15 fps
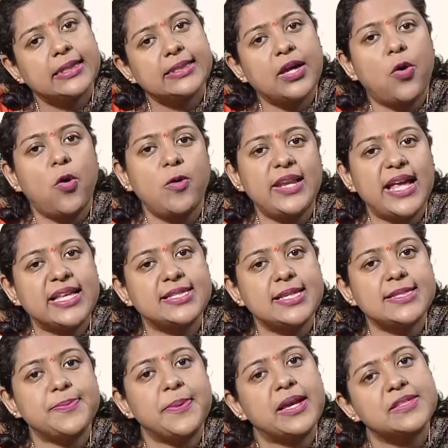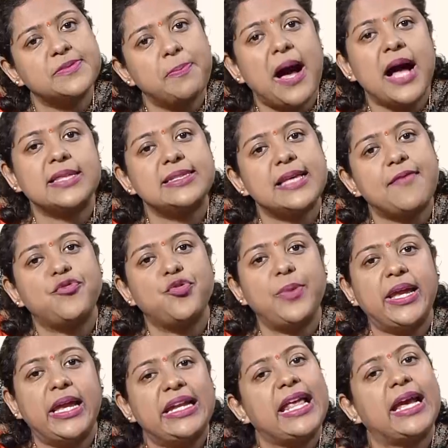the whole exists because paths have to
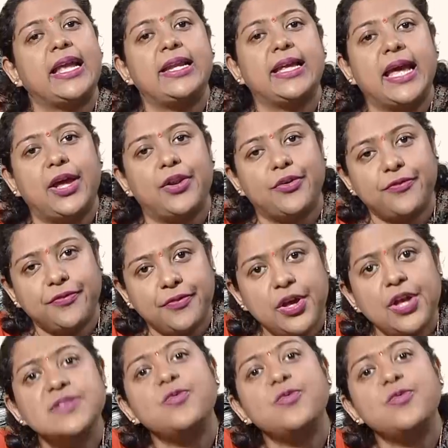be taken care of.